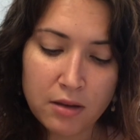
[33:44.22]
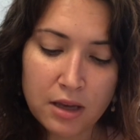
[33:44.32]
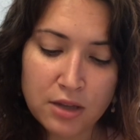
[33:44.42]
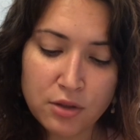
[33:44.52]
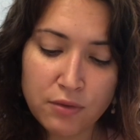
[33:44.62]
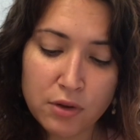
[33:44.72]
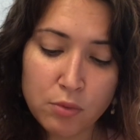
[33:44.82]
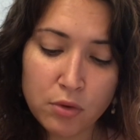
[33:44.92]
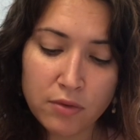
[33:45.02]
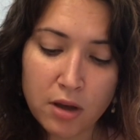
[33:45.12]
As you feel
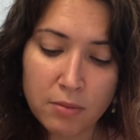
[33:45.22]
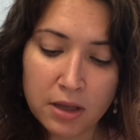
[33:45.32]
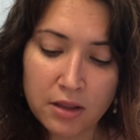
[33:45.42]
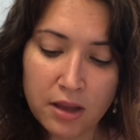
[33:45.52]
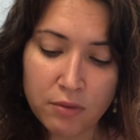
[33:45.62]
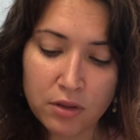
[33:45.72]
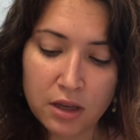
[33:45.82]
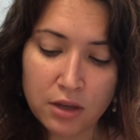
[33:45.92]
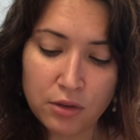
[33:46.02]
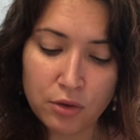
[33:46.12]
wolf coming alive within you,